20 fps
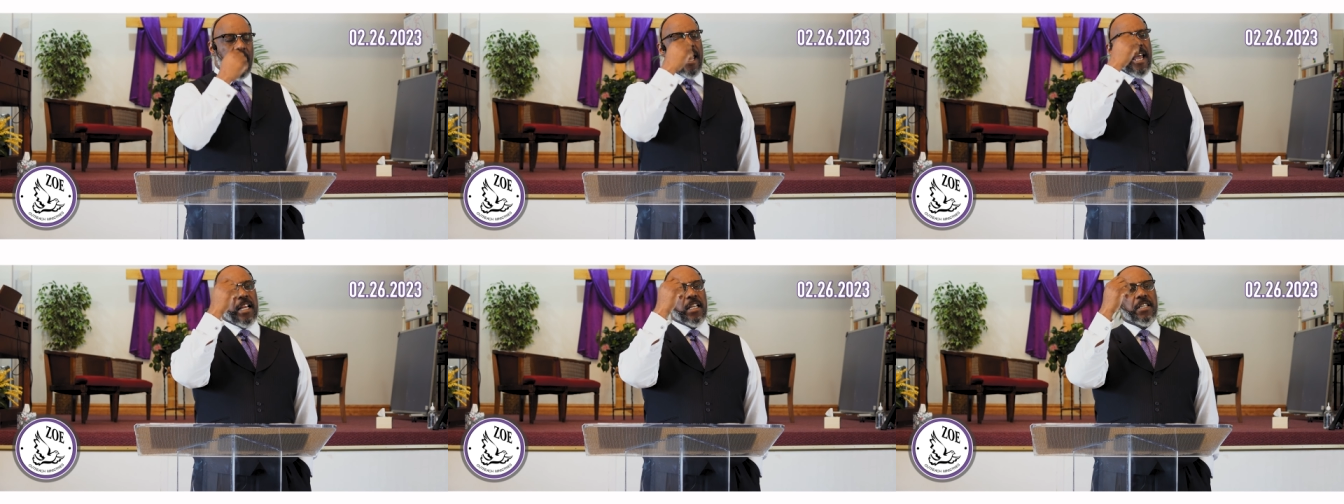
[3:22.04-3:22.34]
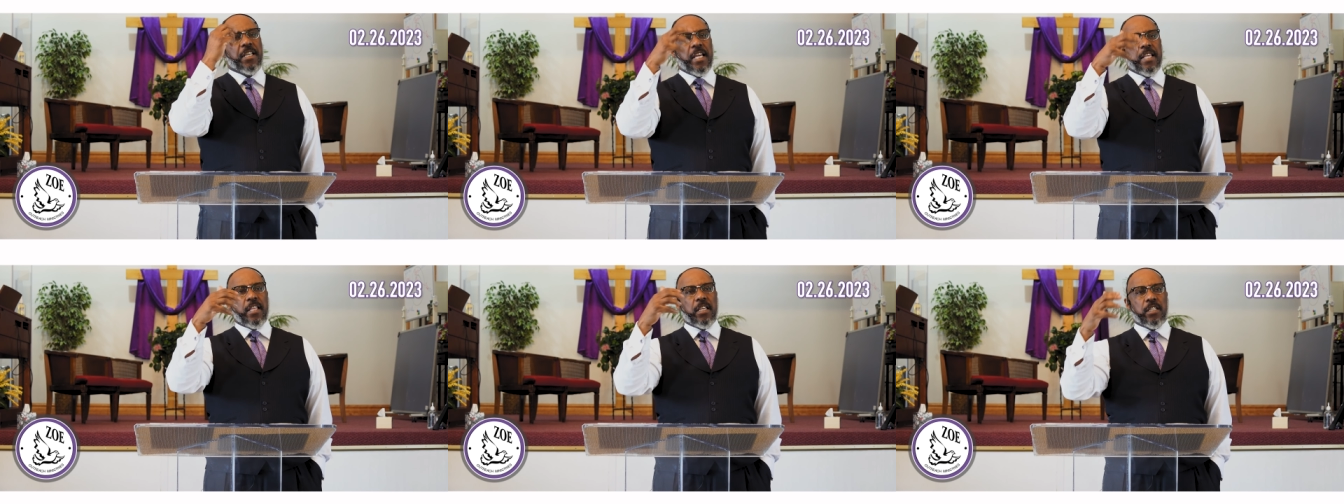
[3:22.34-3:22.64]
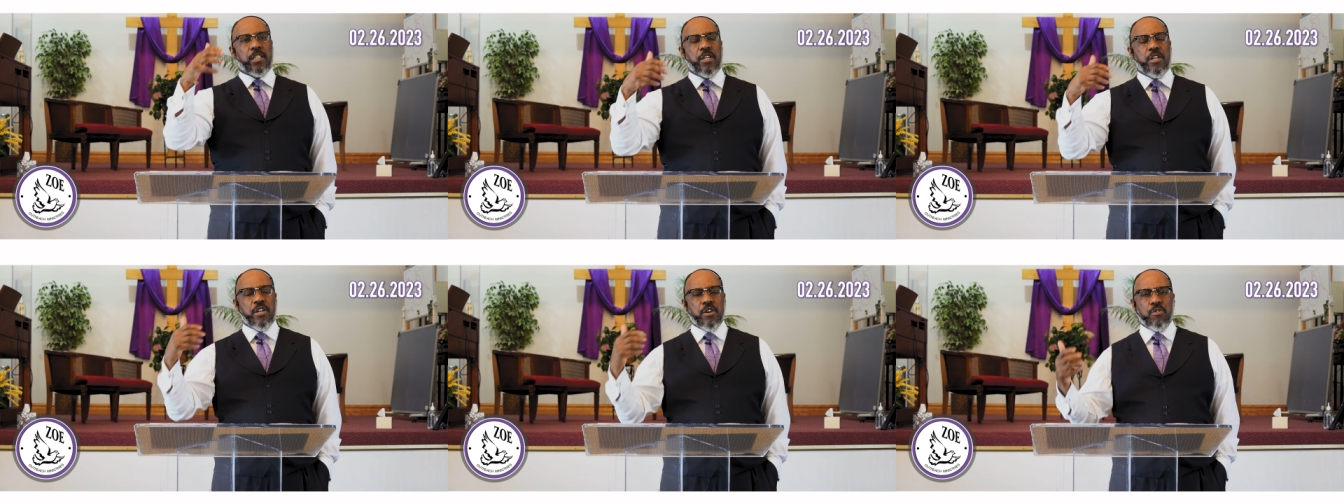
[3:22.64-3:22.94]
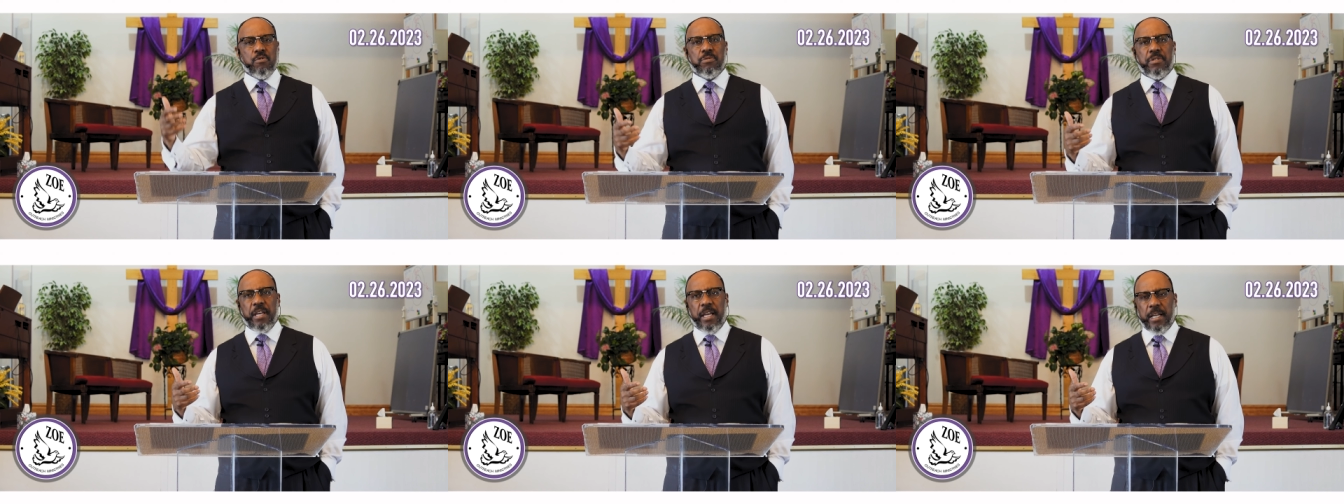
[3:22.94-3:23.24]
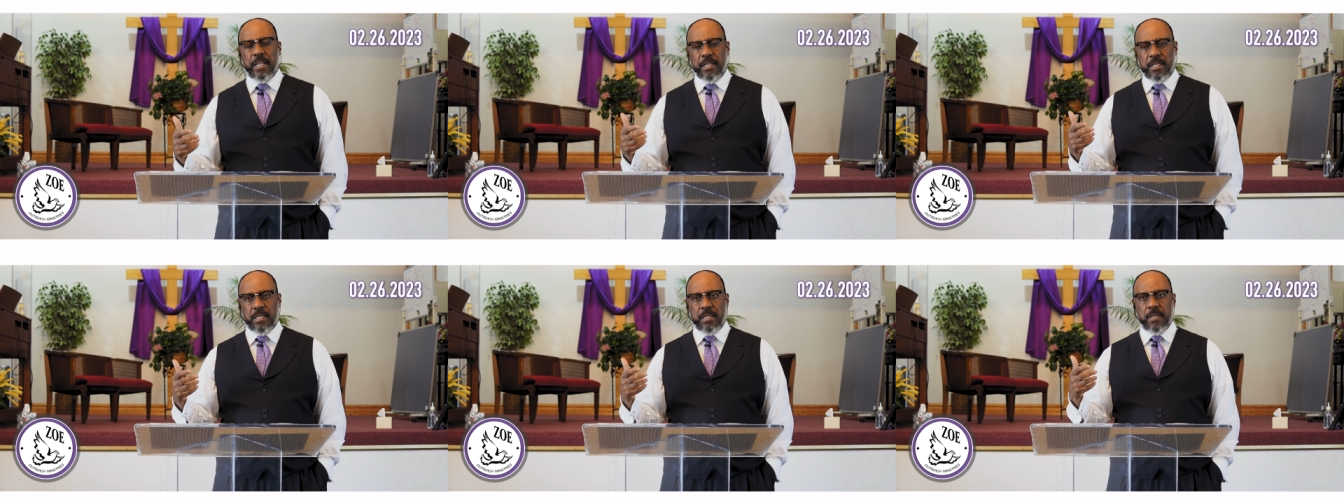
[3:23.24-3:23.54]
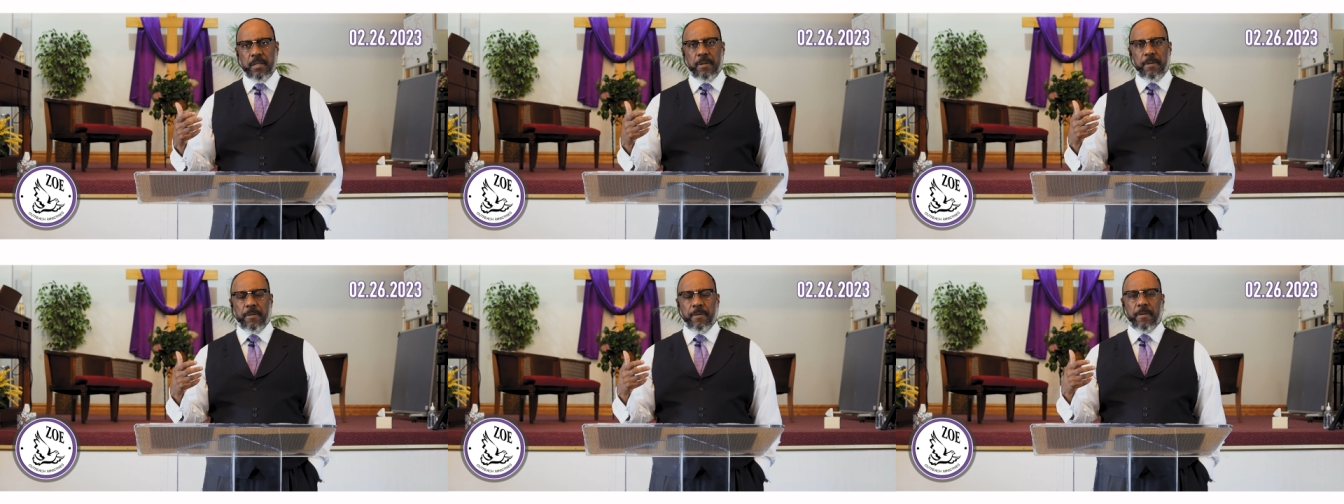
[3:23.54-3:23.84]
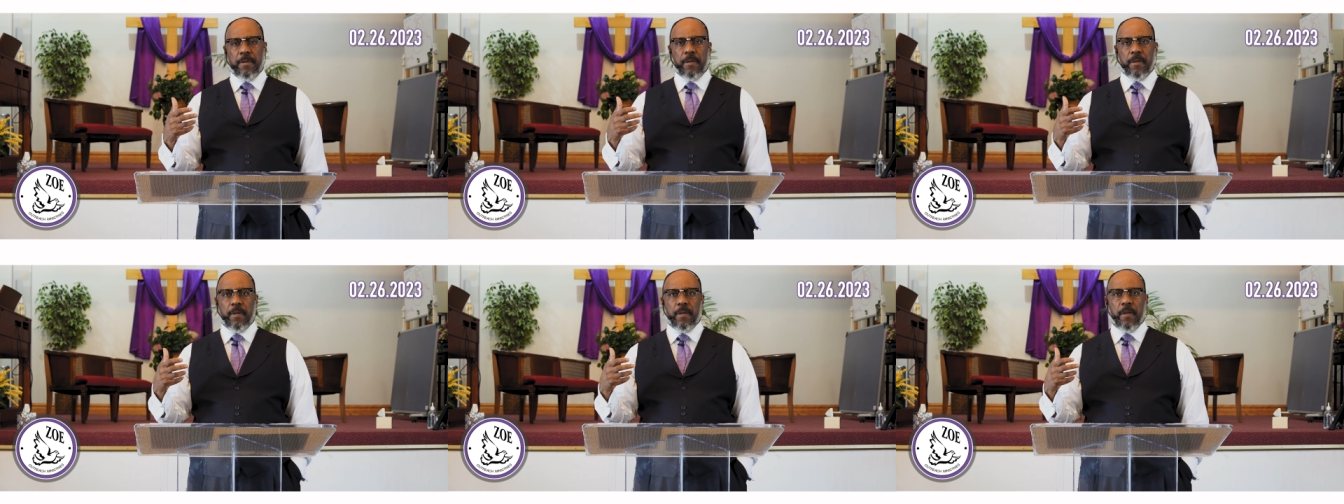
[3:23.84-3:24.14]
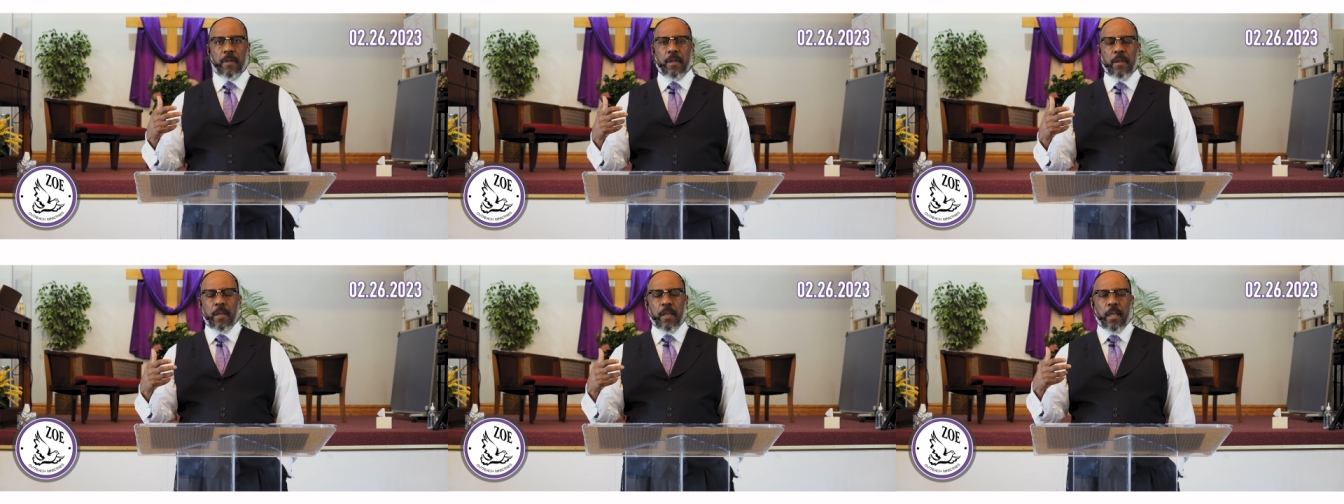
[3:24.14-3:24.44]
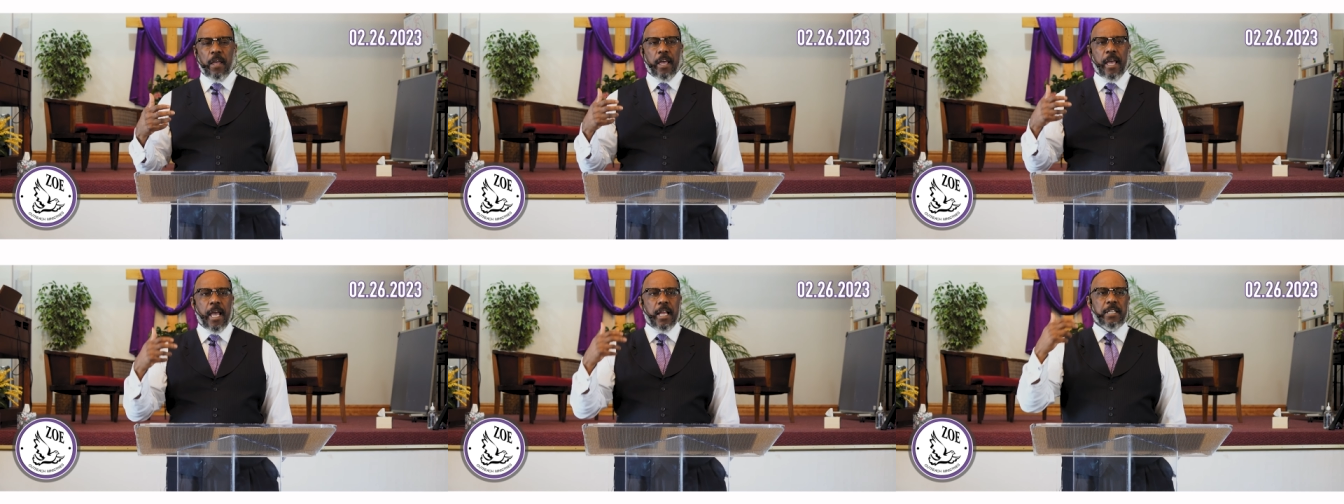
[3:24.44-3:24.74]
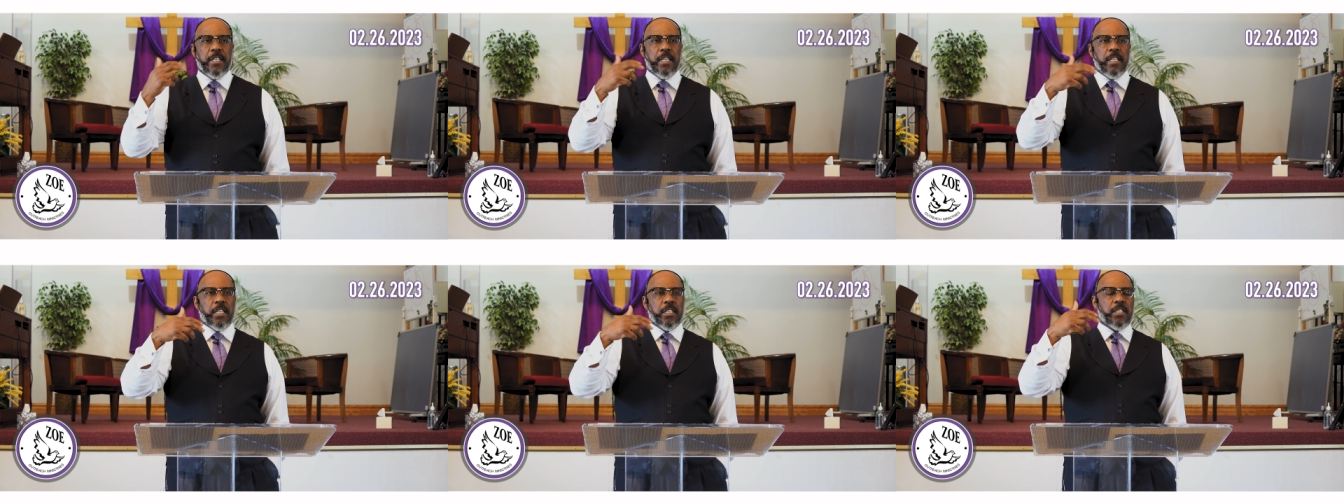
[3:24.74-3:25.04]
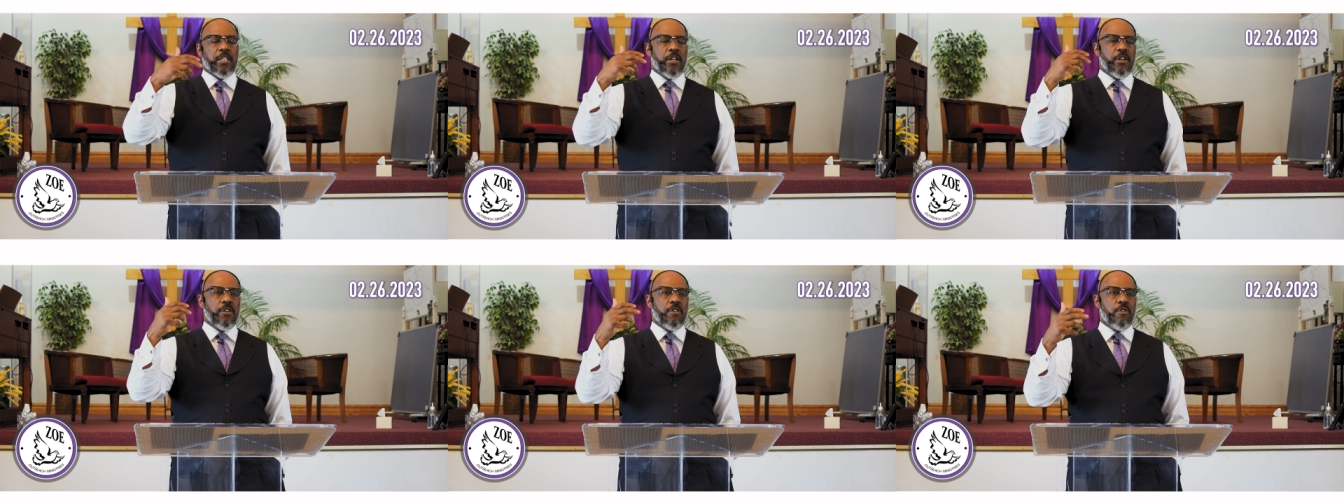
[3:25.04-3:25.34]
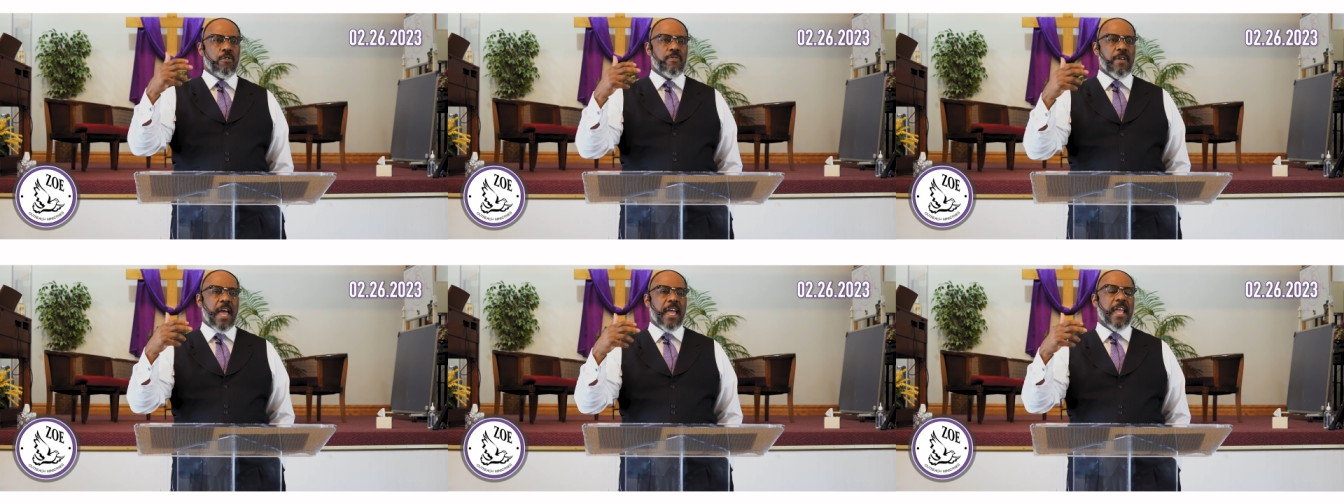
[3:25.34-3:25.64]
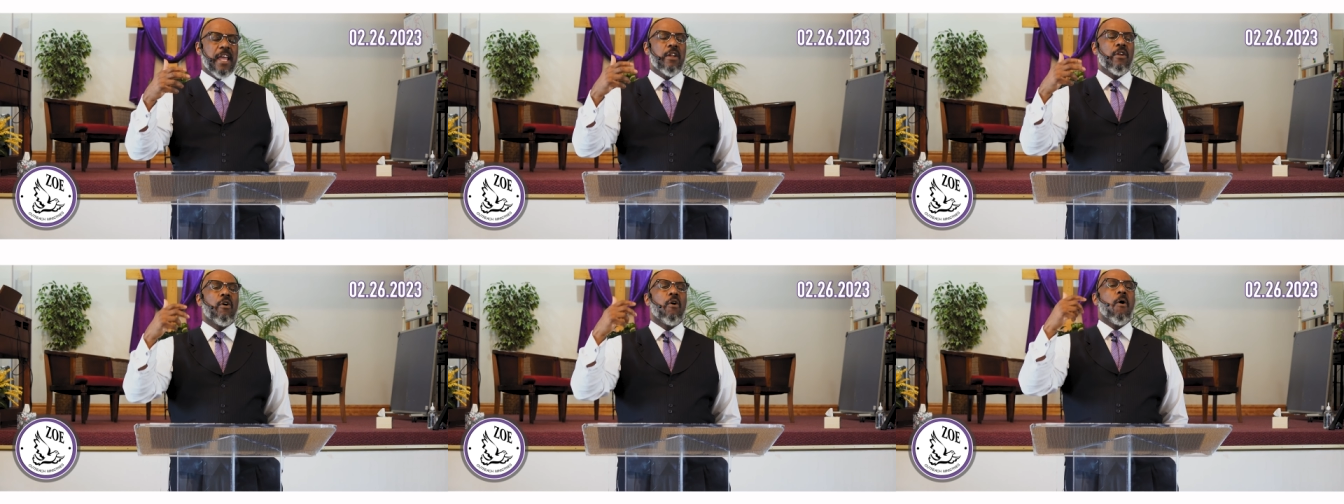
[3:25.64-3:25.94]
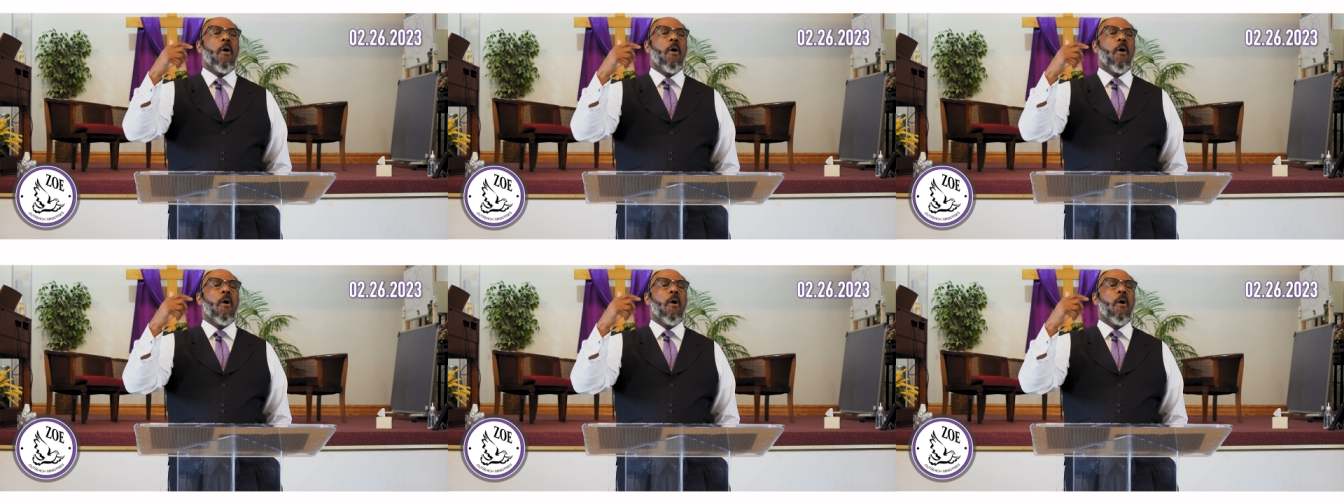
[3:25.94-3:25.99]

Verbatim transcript: And Jesus knew this. And Jesus knew that in